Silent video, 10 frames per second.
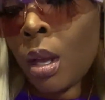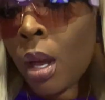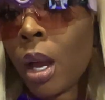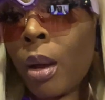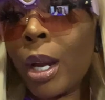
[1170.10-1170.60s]

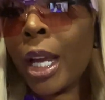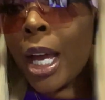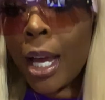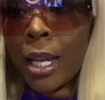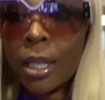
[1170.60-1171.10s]
All right,
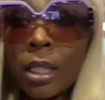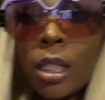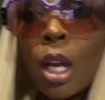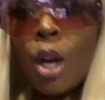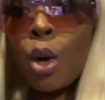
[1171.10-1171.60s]
guys.
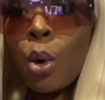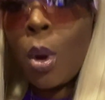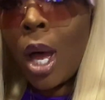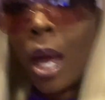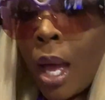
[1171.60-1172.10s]

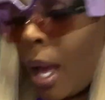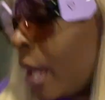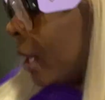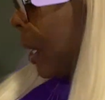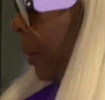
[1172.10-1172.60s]
So I
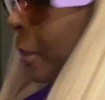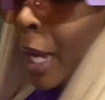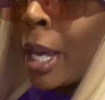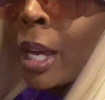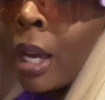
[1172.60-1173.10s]
am
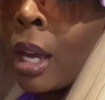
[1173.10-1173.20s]
back.